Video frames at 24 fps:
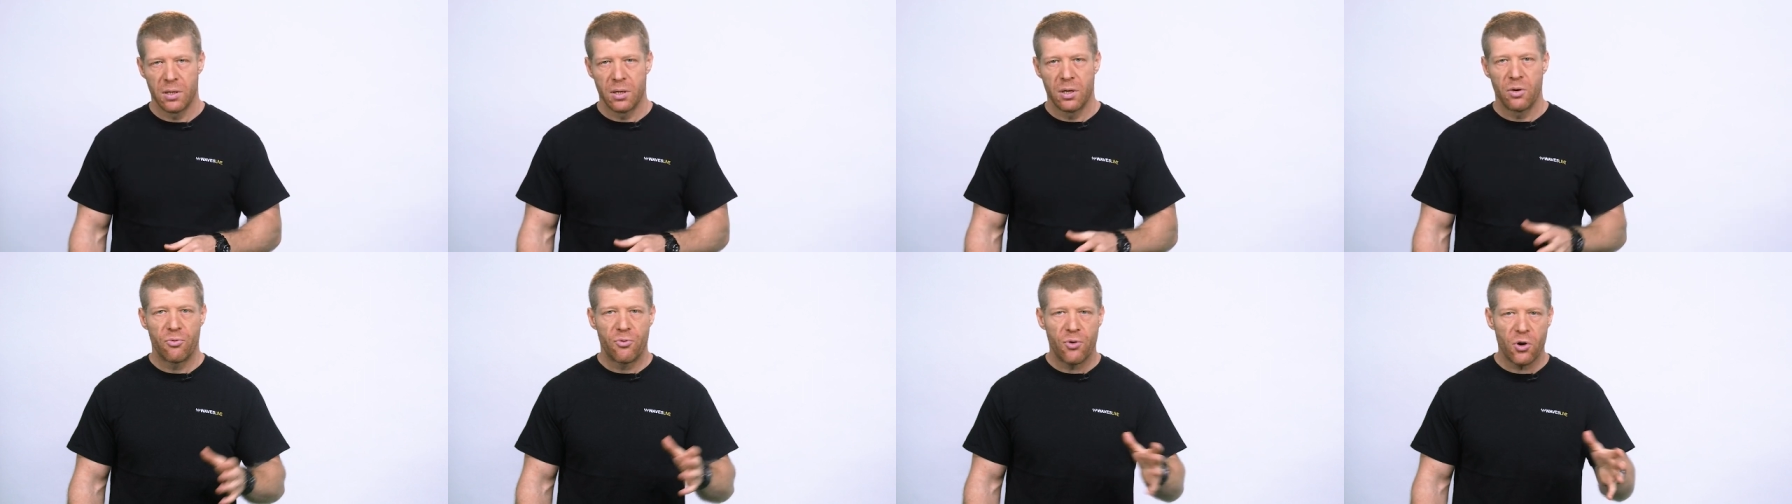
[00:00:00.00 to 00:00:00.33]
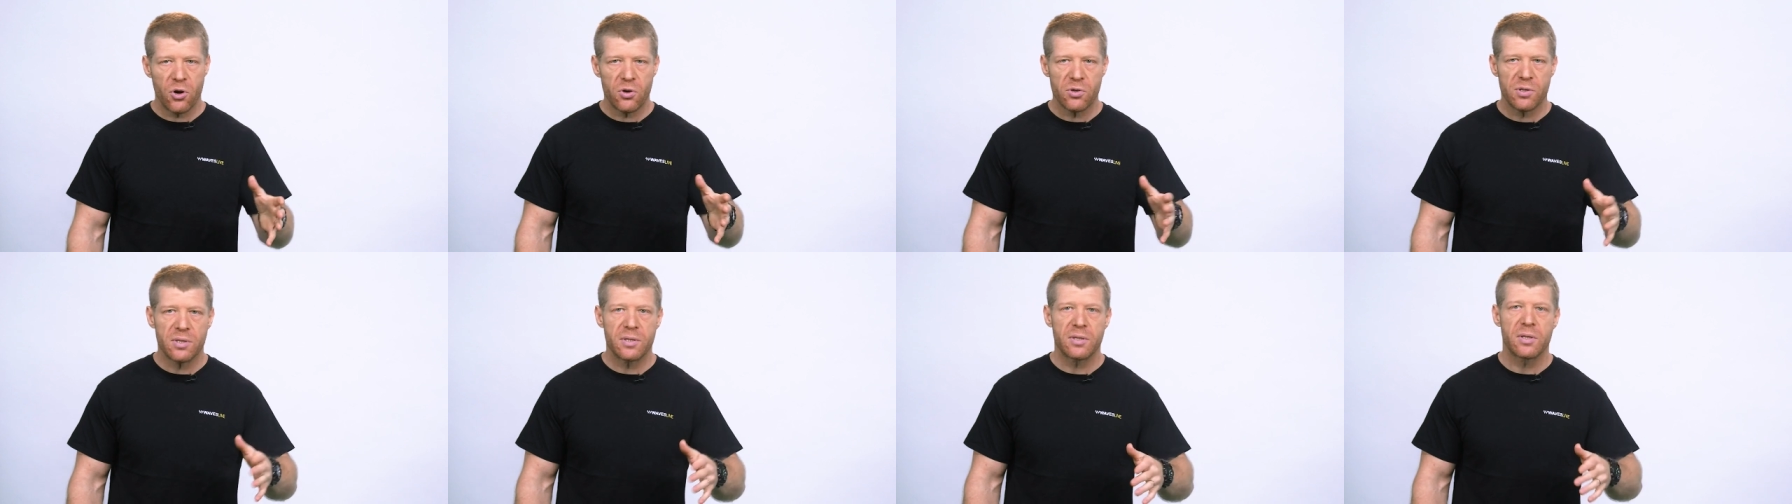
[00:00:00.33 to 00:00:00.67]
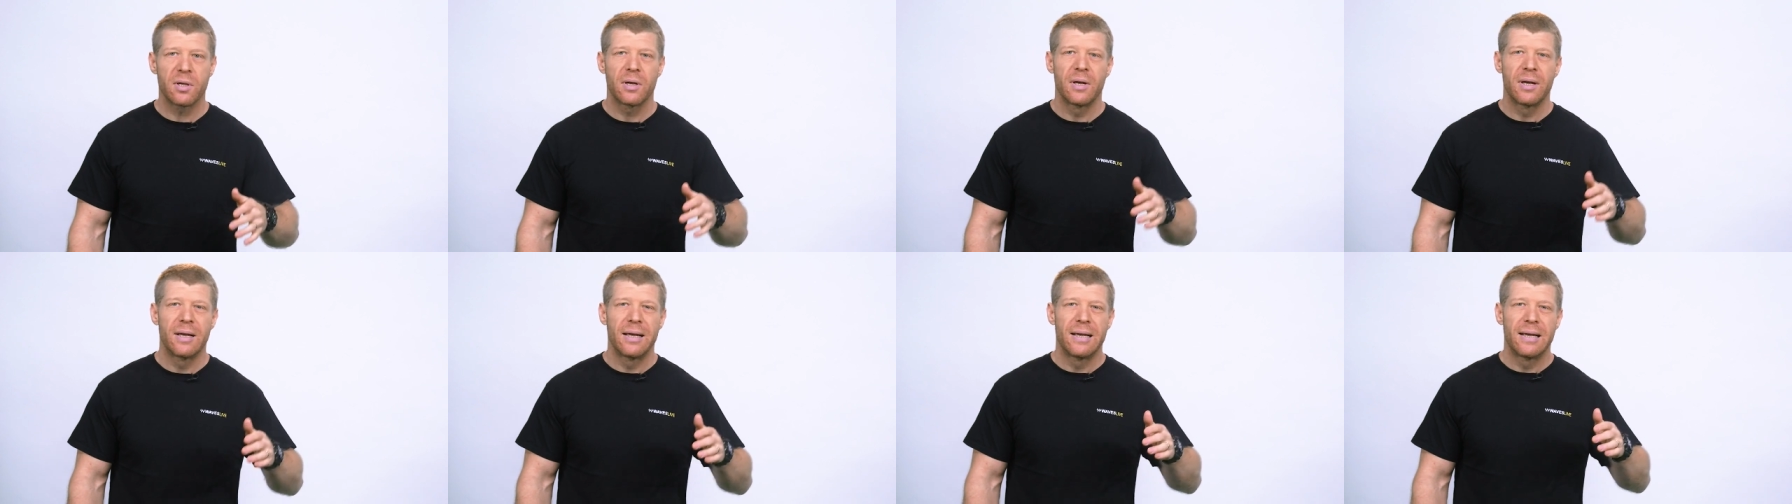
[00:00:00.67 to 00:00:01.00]
First,
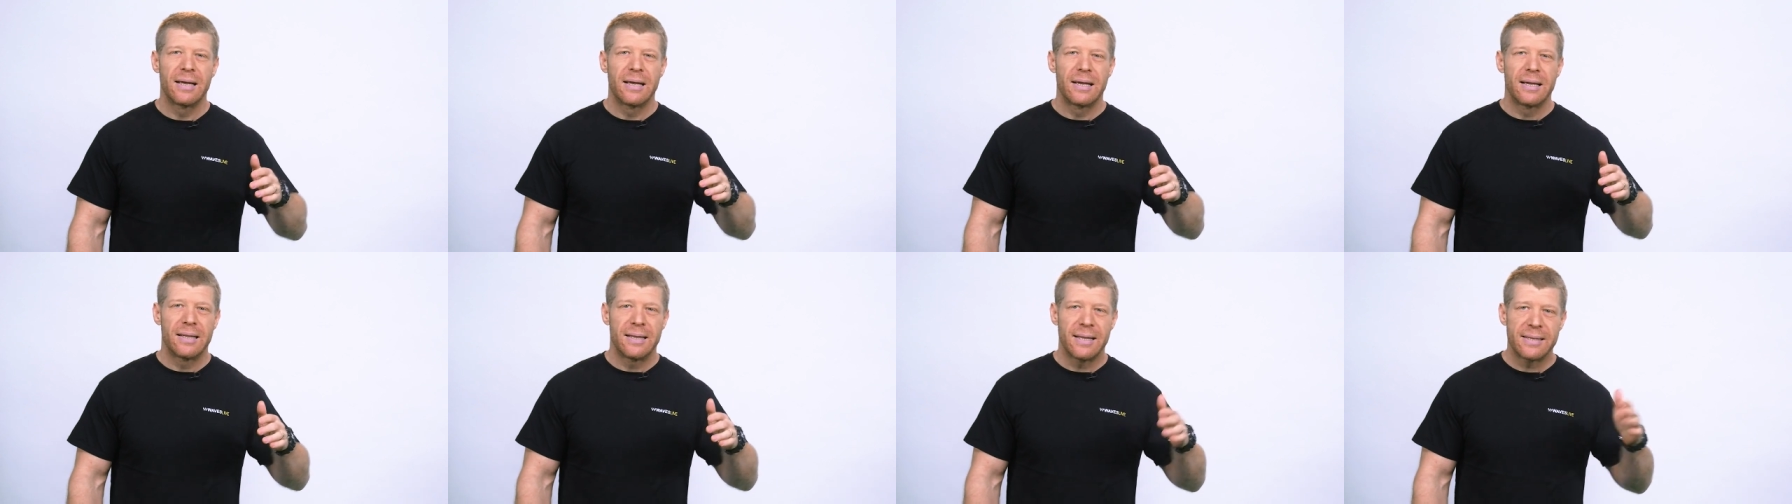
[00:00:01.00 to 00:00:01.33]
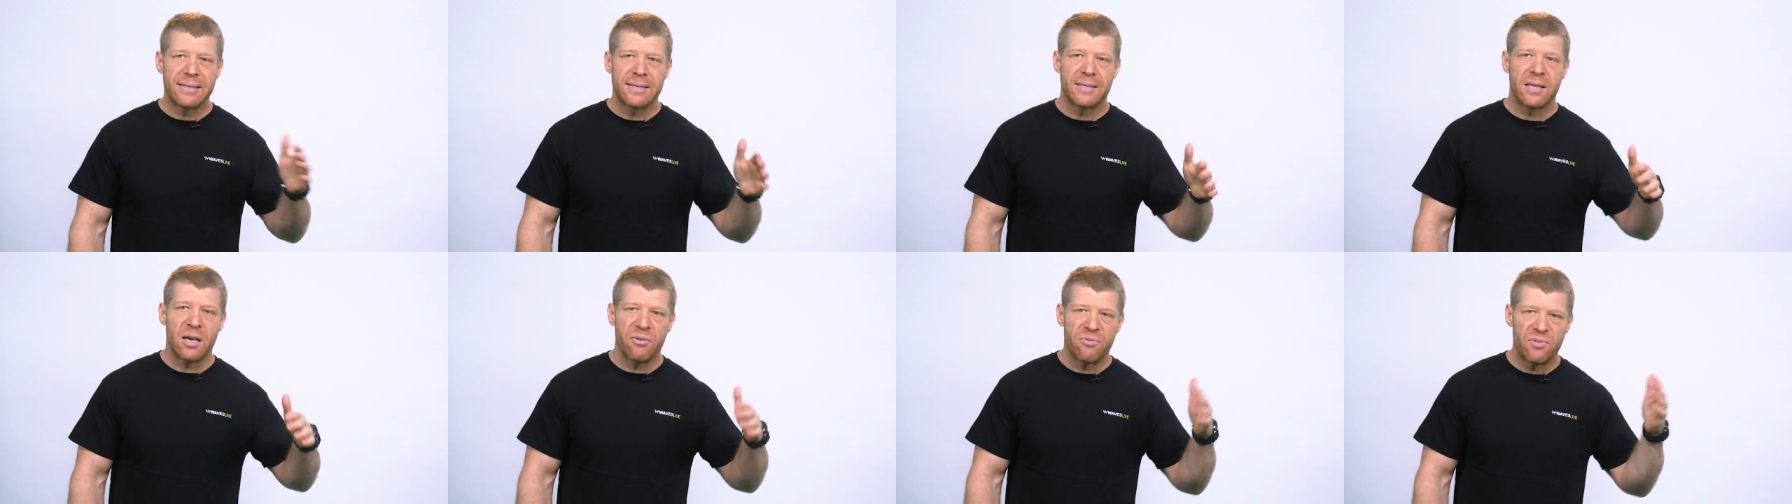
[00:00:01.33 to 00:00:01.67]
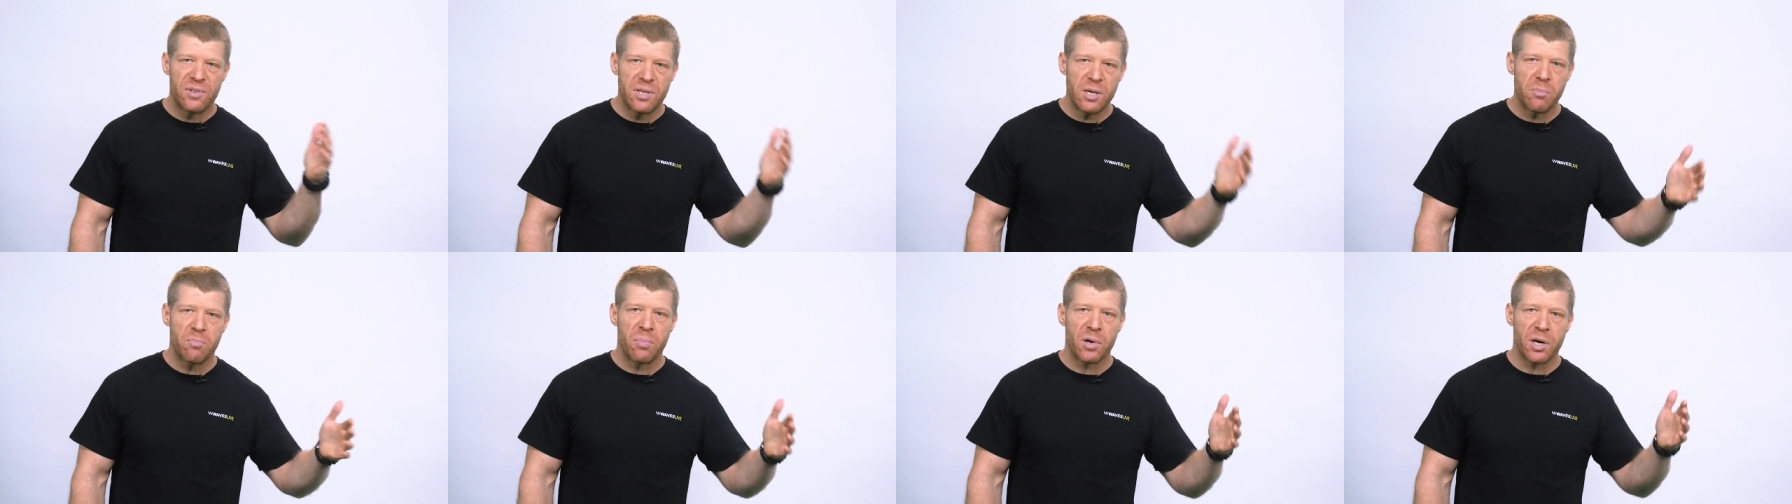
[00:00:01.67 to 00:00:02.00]
let's dive
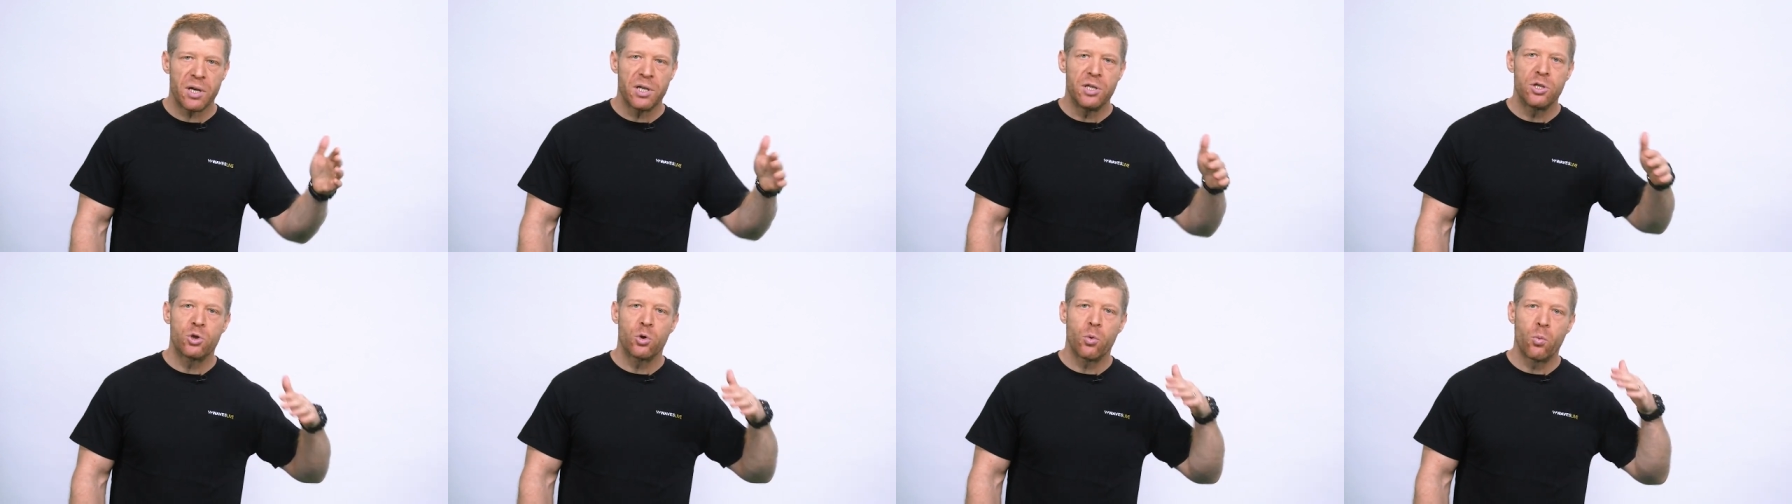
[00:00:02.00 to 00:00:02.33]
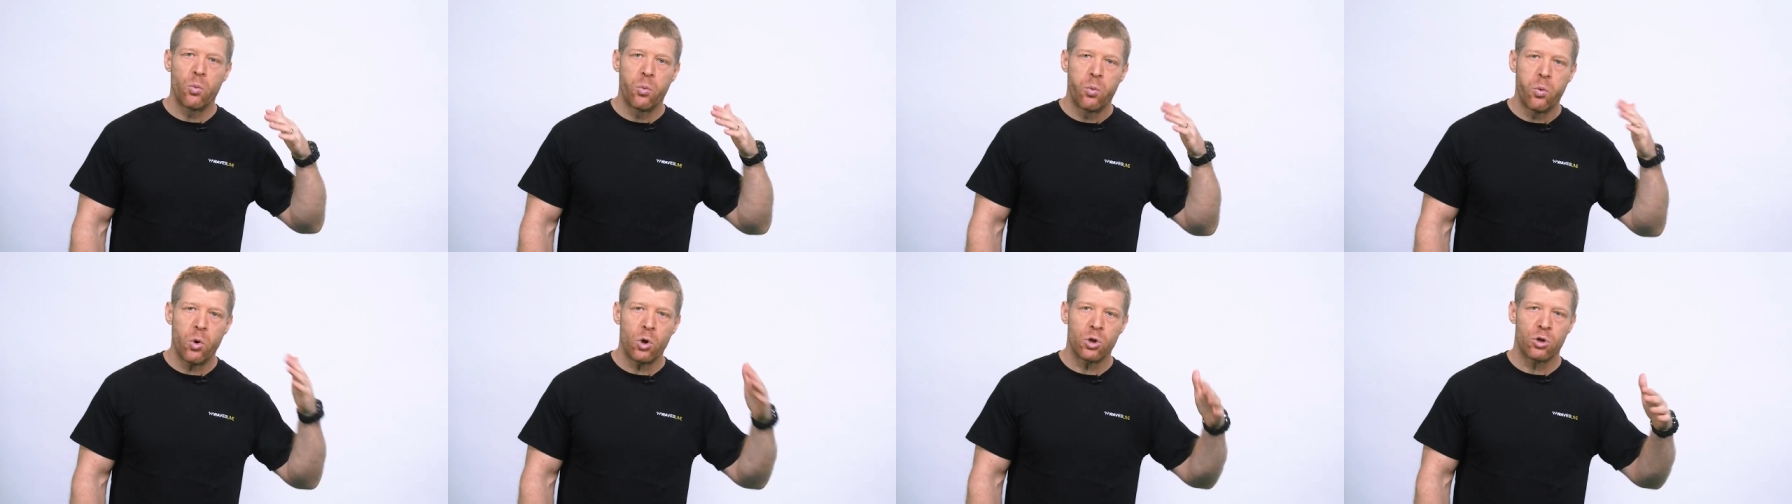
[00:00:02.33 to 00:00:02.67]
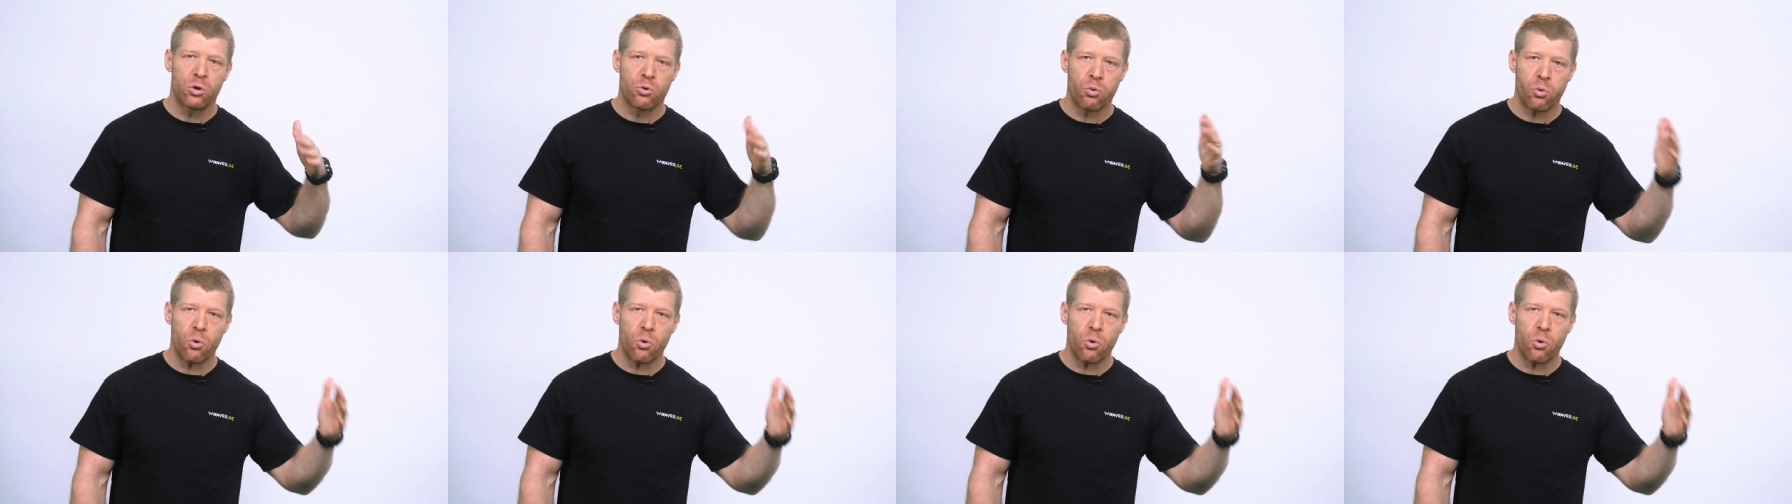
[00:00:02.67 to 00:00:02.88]
deeper into what